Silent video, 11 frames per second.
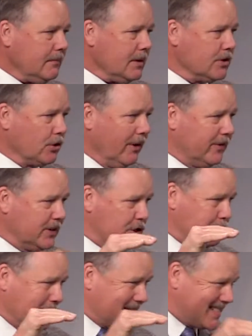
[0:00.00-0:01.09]
So if it's
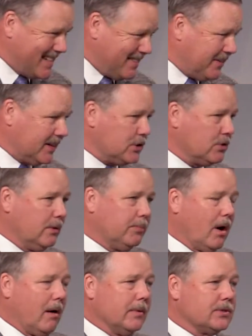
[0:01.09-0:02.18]
specific to a
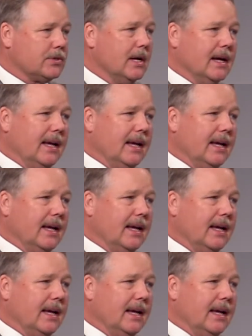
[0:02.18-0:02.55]
promise,